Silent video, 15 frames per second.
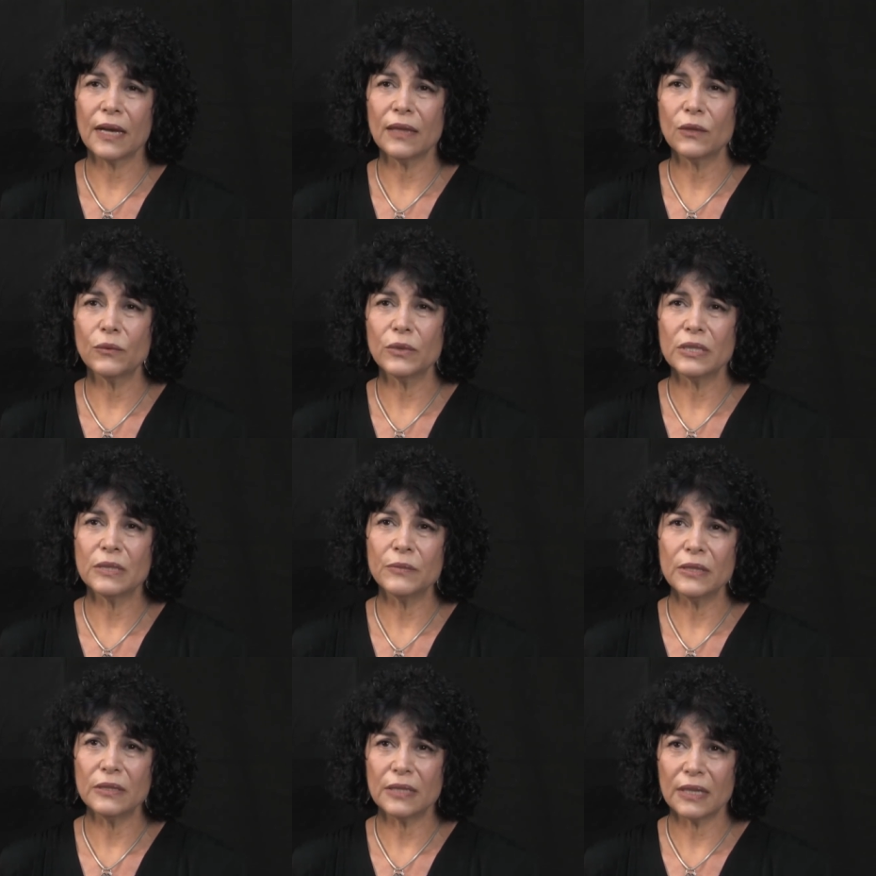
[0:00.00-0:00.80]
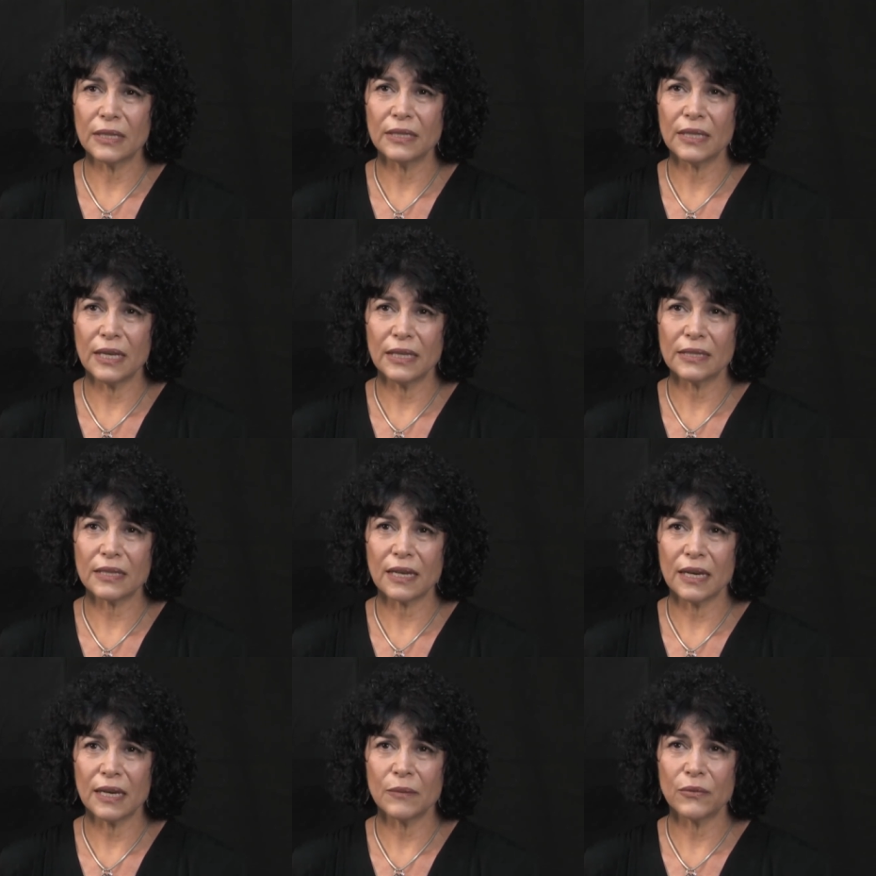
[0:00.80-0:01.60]
at the Woods Music and
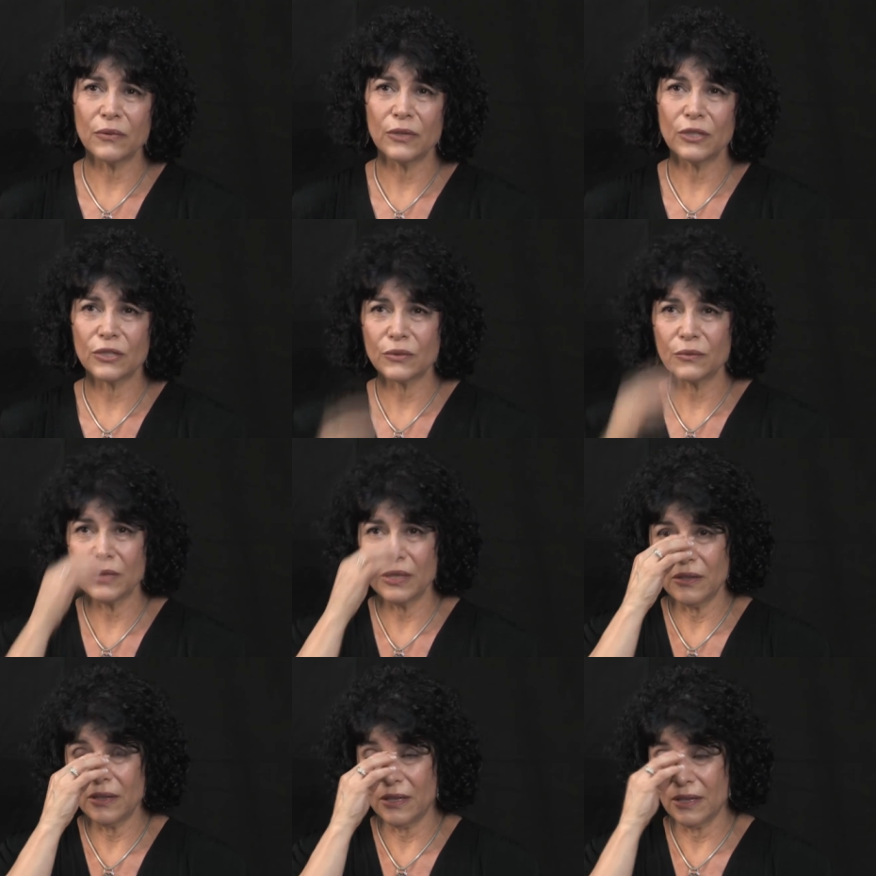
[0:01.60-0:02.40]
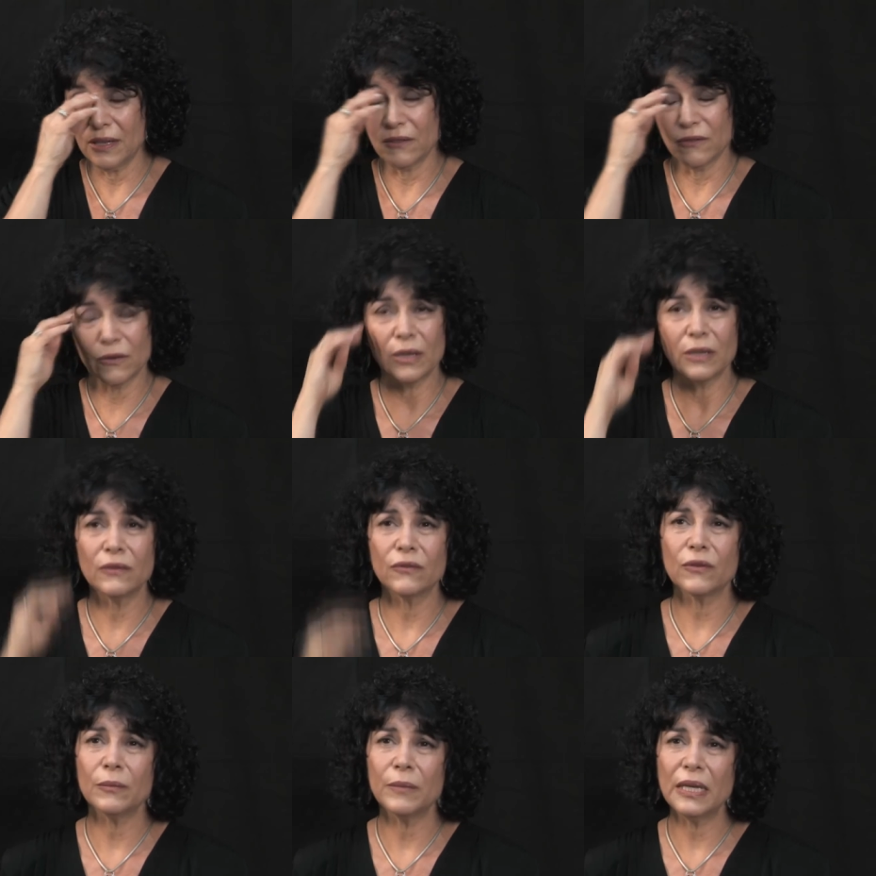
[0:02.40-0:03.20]
Dance Camp, which we have
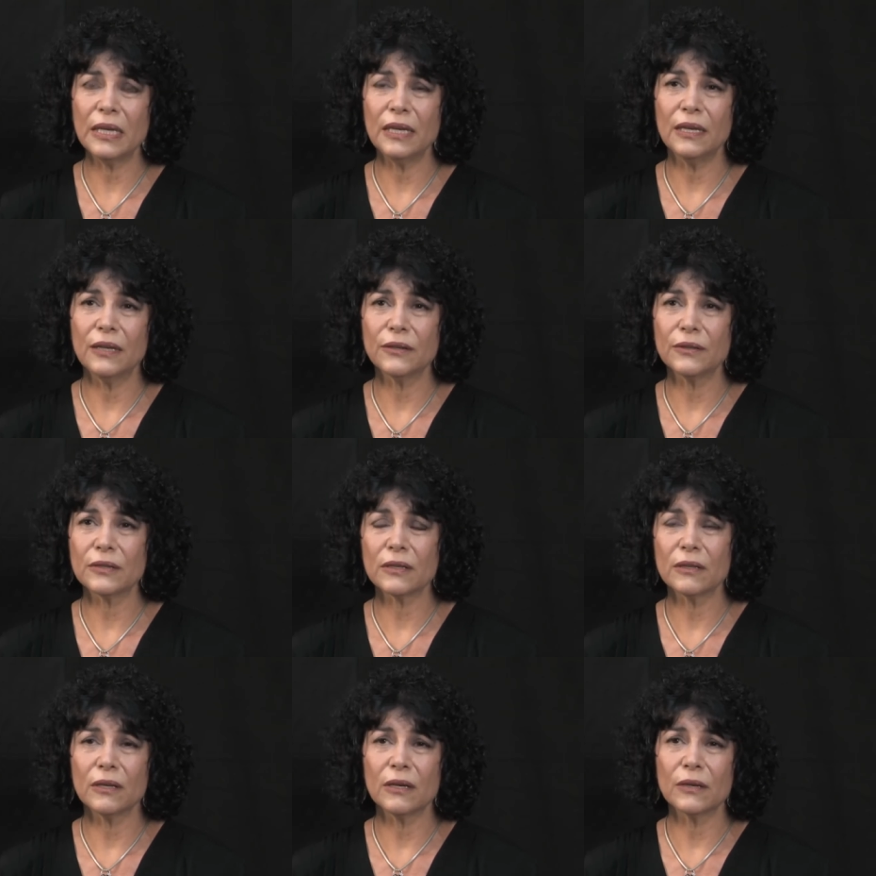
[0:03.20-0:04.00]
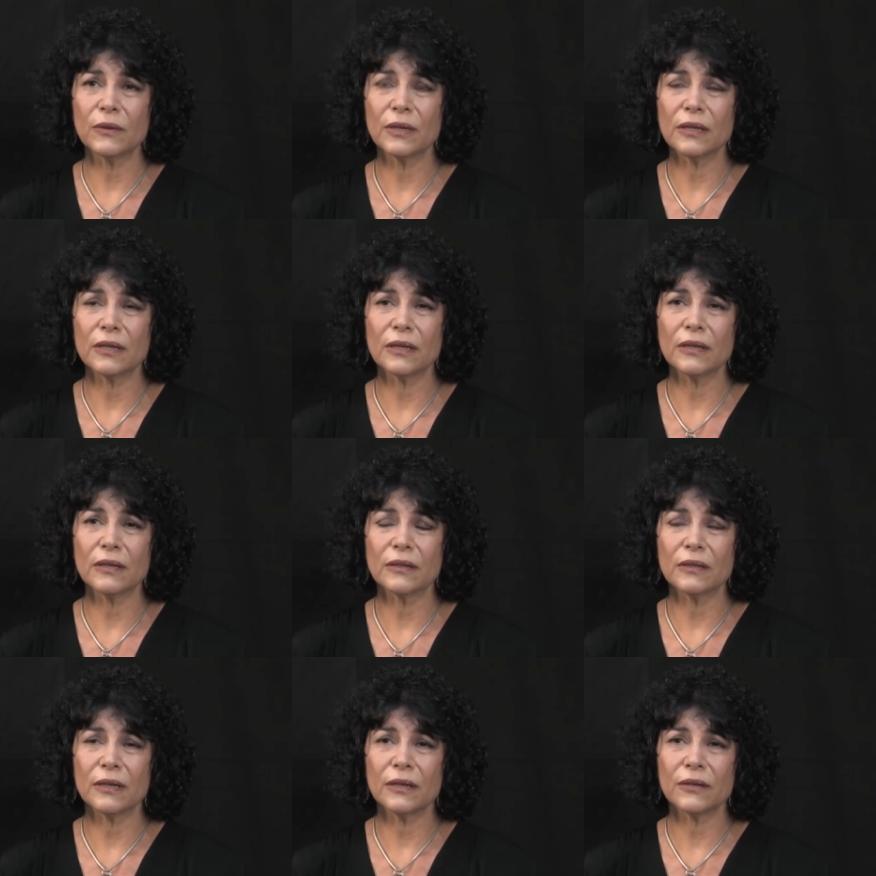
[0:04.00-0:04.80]
run for many years along with
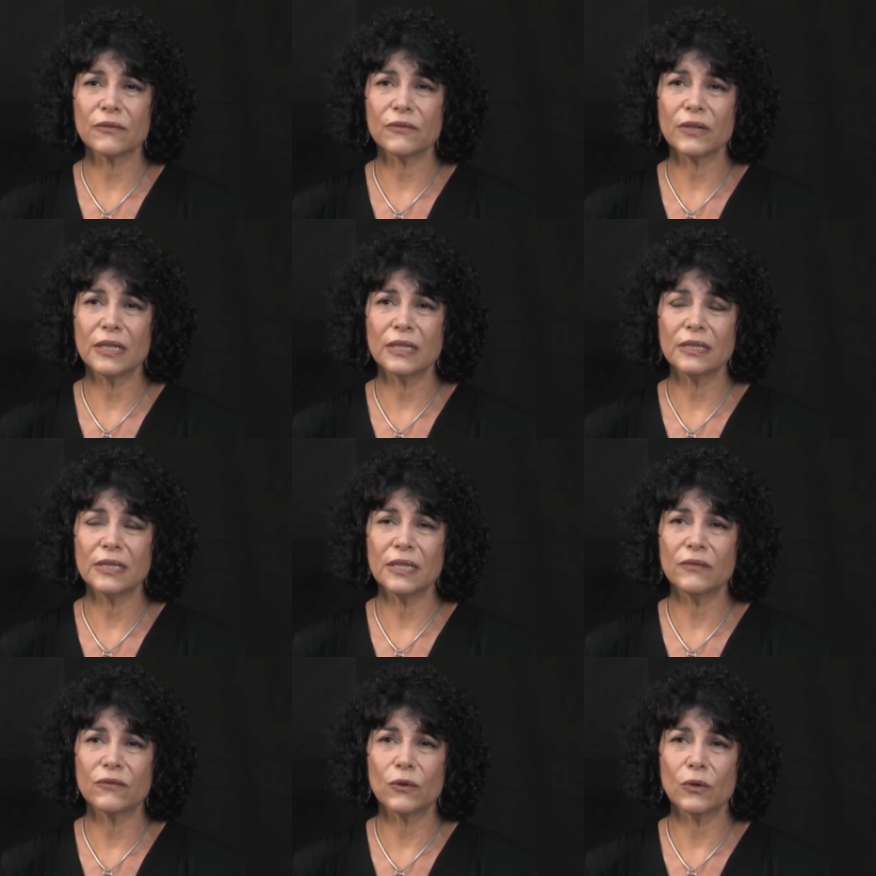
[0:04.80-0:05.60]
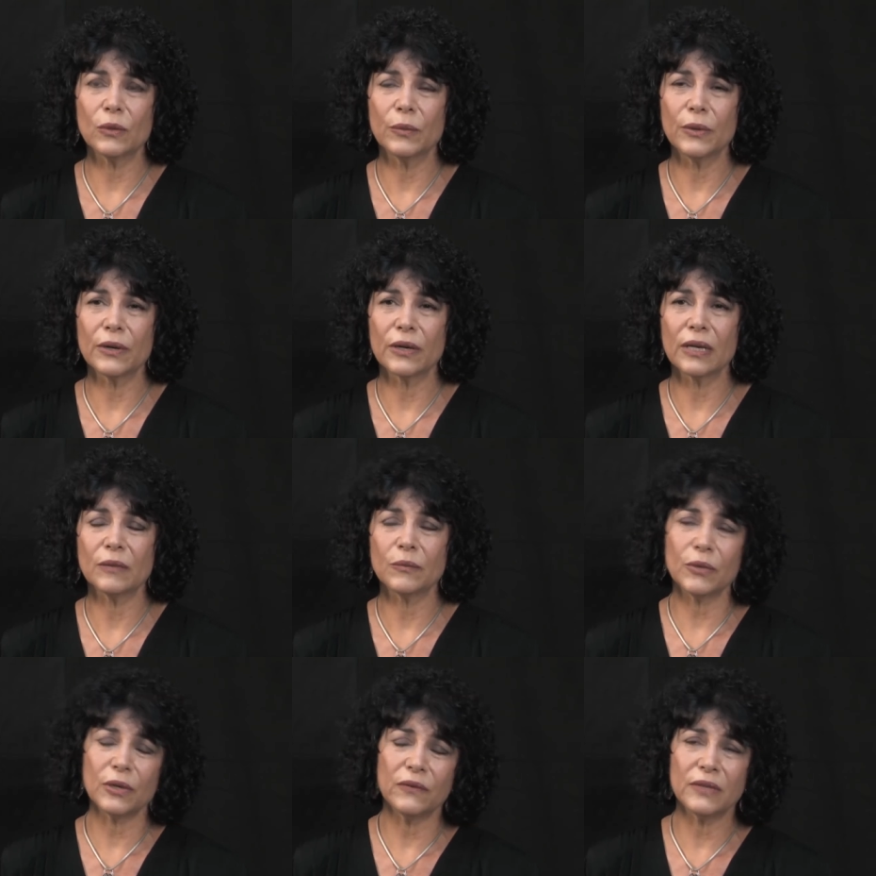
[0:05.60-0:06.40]
our friend Eve Goldberg
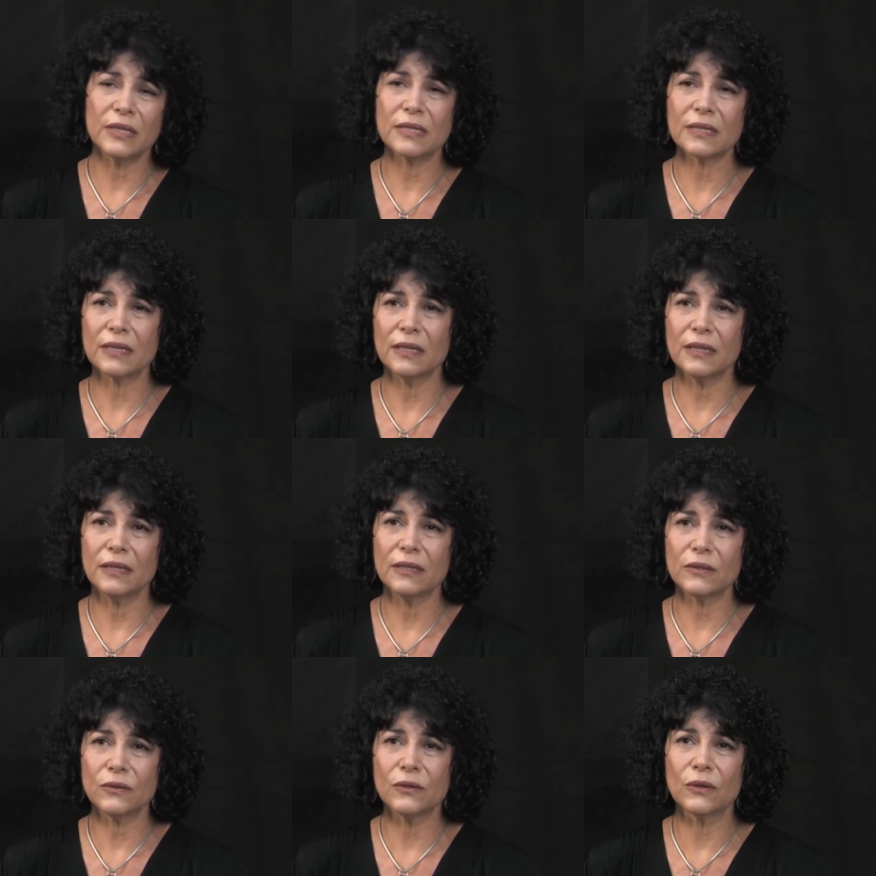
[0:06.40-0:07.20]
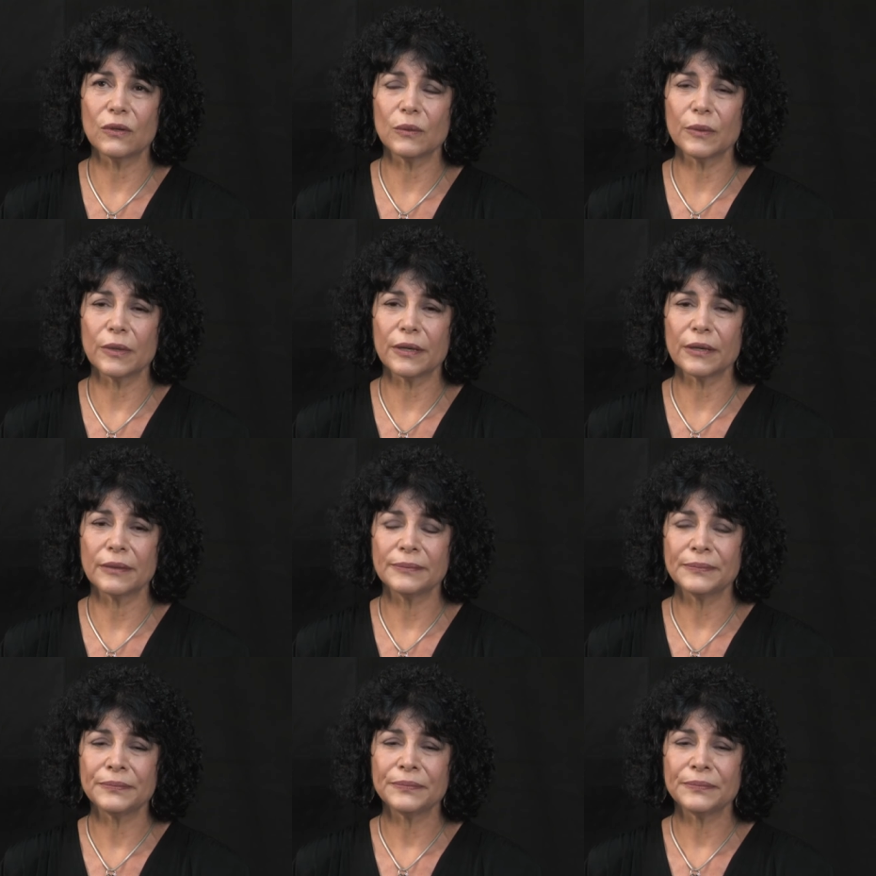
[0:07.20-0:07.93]
and previously Sue Goldberg.